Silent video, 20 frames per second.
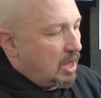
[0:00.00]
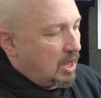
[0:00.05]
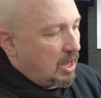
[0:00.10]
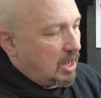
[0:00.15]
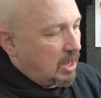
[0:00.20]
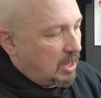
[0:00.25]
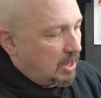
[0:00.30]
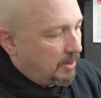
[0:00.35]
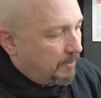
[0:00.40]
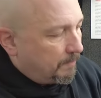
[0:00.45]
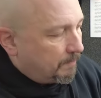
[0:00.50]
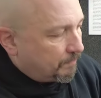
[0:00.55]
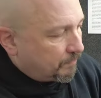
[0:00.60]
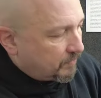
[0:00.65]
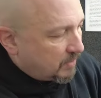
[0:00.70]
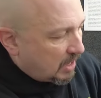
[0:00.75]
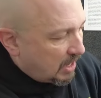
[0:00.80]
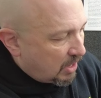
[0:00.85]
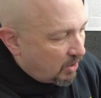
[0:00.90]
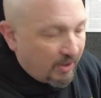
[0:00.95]
um,
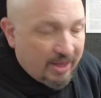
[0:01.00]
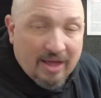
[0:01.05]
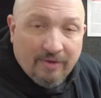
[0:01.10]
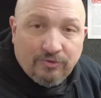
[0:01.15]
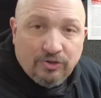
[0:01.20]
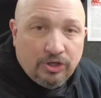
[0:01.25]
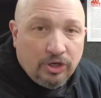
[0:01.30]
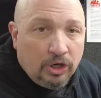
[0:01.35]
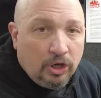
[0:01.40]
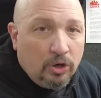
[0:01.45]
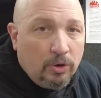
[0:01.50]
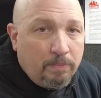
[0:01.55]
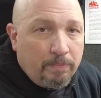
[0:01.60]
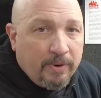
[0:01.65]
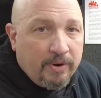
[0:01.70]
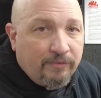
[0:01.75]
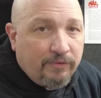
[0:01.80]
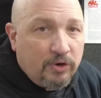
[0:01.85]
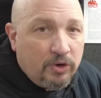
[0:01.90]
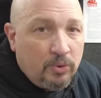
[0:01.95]
I only have two,
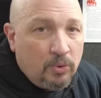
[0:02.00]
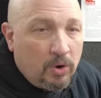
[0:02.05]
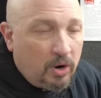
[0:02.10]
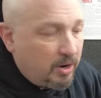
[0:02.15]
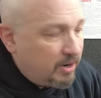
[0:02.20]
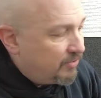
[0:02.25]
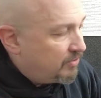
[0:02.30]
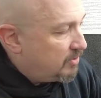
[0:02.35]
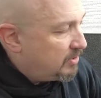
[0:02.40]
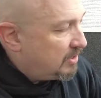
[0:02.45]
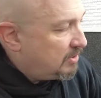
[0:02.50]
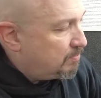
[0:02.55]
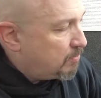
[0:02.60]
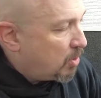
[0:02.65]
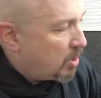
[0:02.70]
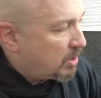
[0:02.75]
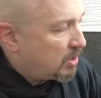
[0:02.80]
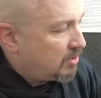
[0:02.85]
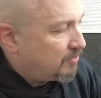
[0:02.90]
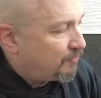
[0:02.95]
but if you are in the
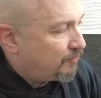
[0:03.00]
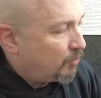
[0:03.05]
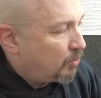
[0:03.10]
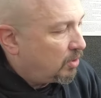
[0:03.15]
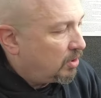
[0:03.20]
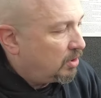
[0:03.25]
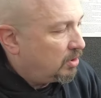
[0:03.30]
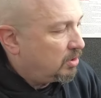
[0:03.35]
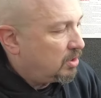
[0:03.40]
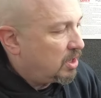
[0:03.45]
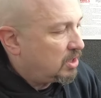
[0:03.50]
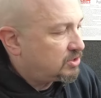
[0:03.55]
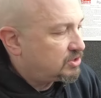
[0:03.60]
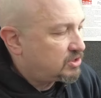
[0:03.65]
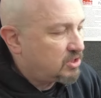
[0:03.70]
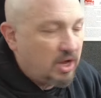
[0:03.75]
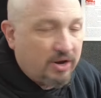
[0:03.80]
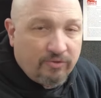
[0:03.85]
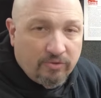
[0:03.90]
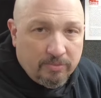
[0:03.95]
market for a
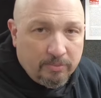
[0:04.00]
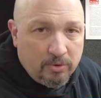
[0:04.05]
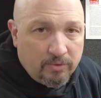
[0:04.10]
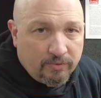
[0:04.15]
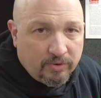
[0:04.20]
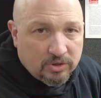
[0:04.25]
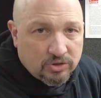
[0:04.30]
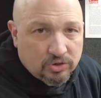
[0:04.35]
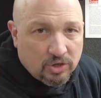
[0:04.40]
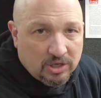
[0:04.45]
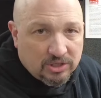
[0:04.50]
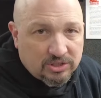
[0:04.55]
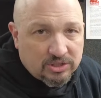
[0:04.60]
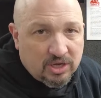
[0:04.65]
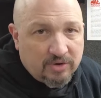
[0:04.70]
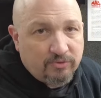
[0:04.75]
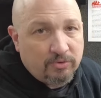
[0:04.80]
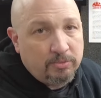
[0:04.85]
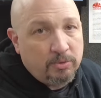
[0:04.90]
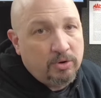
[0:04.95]
stud remover, exhaust
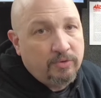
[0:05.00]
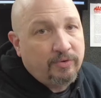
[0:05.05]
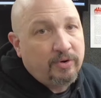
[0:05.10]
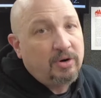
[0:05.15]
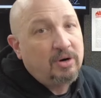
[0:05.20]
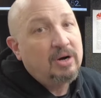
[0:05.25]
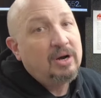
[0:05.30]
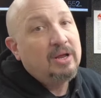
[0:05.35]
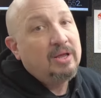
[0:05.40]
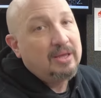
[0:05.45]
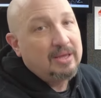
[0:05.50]
stud remover,